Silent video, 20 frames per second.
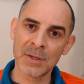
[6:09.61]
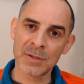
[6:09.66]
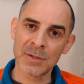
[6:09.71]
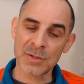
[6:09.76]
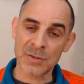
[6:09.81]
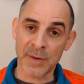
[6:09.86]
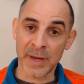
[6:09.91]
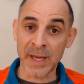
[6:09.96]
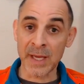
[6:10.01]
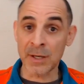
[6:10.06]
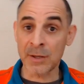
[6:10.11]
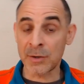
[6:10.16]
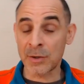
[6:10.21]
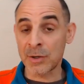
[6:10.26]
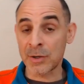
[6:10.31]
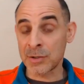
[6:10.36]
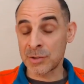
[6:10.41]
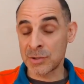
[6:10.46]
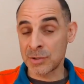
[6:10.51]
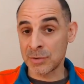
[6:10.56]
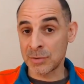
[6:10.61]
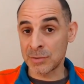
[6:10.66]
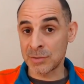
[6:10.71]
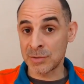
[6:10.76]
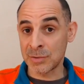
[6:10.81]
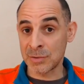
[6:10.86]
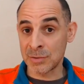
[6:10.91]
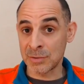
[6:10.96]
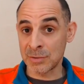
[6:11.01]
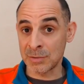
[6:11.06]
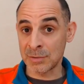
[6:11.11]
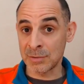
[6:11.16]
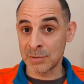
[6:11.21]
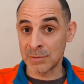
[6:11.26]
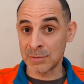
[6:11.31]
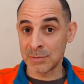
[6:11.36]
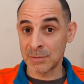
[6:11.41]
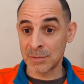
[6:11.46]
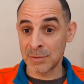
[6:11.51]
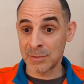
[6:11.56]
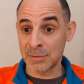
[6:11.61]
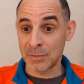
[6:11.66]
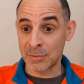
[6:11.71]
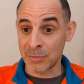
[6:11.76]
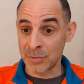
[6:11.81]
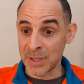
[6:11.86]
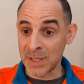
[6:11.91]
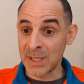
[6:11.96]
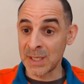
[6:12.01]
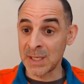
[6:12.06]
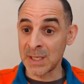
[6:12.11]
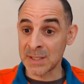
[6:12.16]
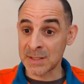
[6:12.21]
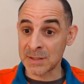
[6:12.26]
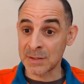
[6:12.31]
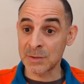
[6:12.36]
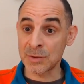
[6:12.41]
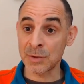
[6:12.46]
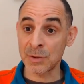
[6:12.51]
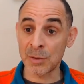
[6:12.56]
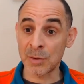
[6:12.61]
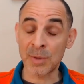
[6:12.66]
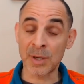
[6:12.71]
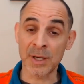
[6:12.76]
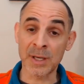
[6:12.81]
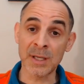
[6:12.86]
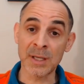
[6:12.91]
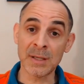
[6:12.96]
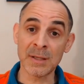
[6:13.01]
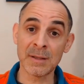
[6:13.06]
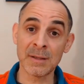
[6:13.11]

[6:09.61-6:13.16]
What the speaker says: So I encourage you to really listen to your body